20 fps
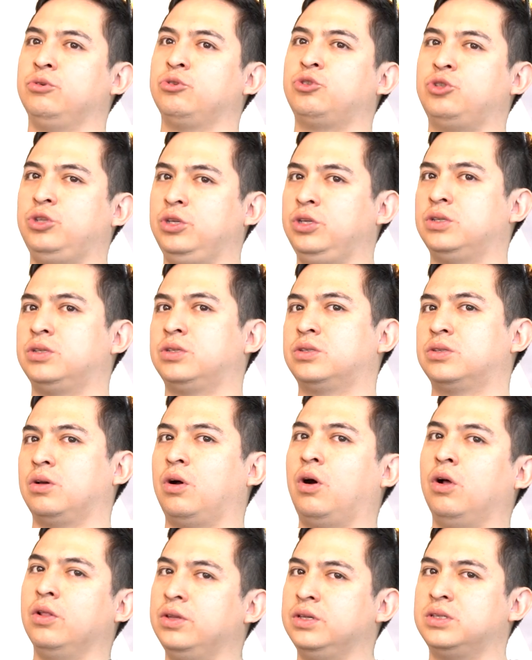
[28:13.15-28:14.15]
I
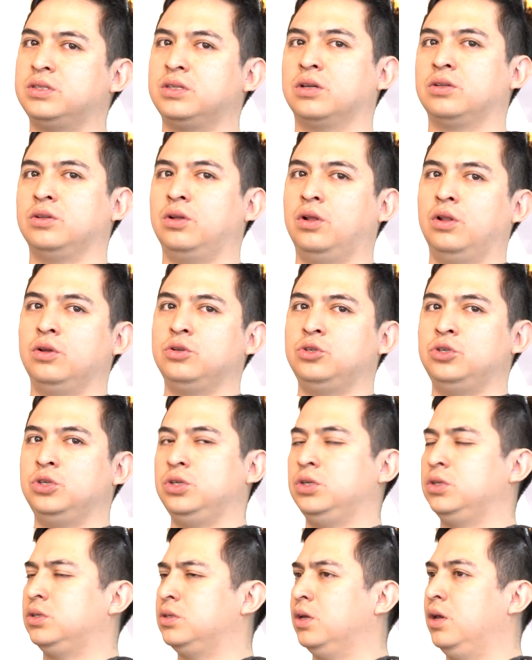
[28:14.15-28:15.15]
use all these
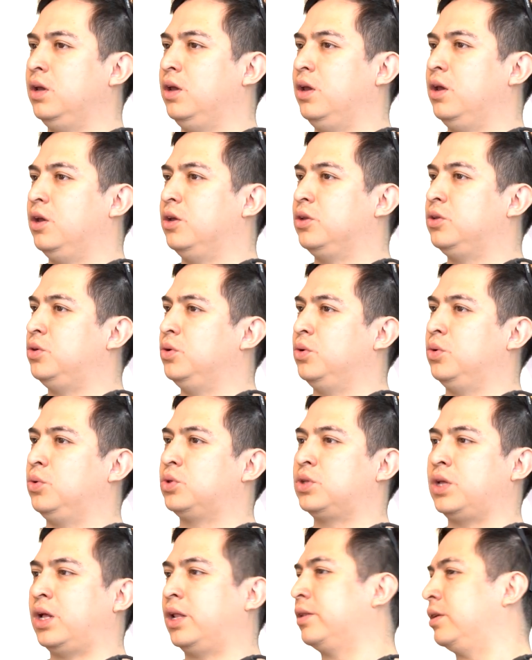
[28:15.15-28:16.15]
technologies
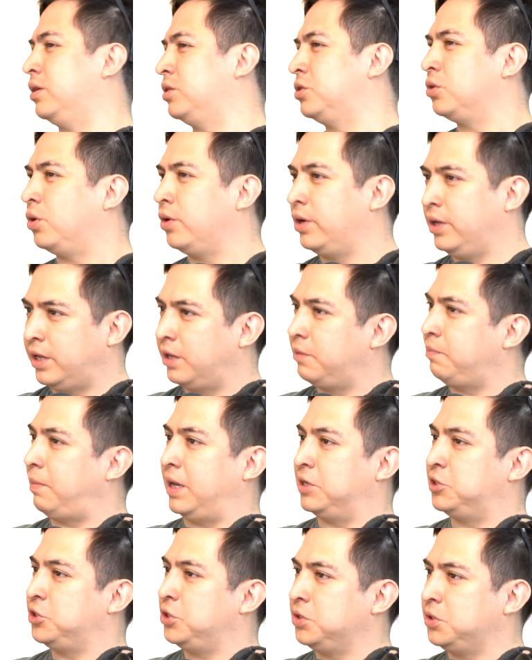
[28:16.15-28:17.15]
to tell the story
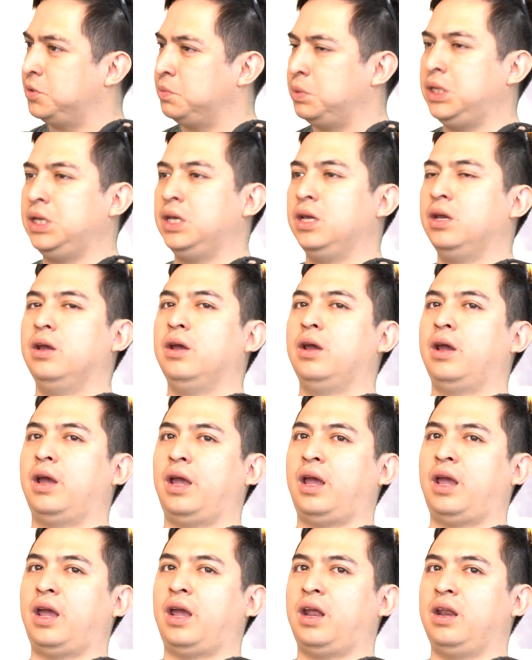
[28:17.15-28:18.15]
that passions me,
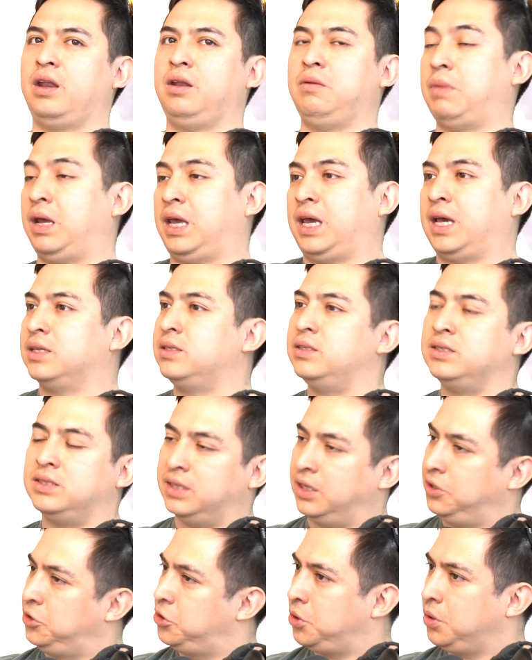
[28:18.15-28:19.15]
and in my case,
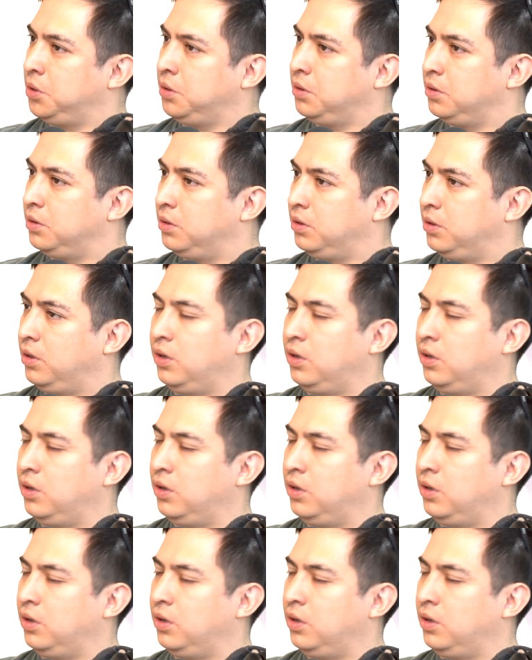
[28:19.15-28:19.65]
is nature.